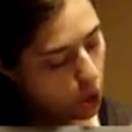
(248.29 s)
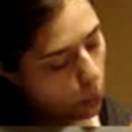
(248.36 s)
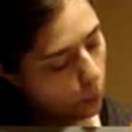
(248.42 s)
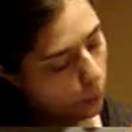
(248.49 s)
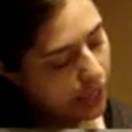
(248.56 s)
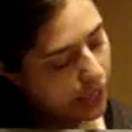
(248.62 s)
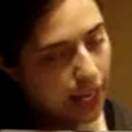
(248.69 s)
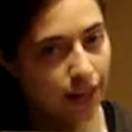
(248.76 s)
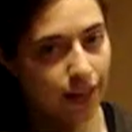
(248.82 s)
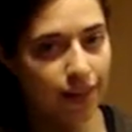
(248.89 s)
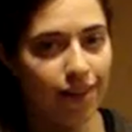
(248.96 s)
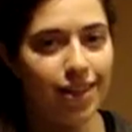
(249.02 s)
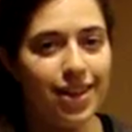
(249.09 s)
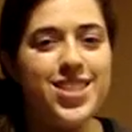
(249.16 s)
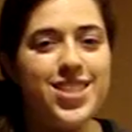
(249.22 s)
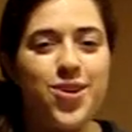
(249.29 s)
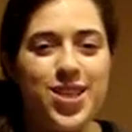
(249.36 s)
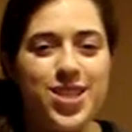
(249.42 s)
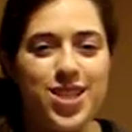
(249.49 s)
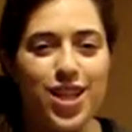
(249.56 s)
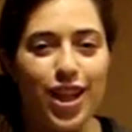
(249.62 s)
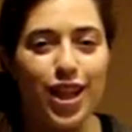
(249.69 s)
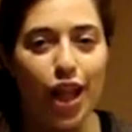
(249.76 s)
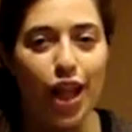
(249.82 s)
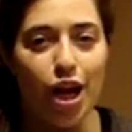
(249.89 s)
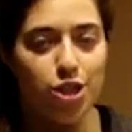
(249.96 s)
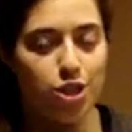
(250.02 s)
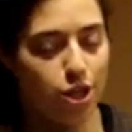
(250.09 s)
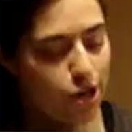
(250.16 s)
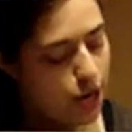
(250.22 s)
opening towards the
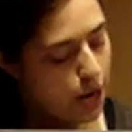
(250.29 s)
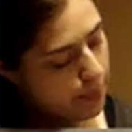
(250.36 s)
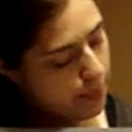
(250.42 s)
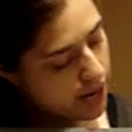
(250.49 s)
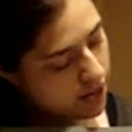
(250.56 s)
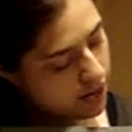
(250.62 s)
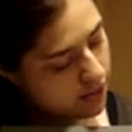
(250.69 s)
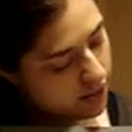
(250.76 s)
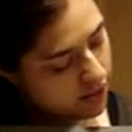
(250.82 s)
larger number.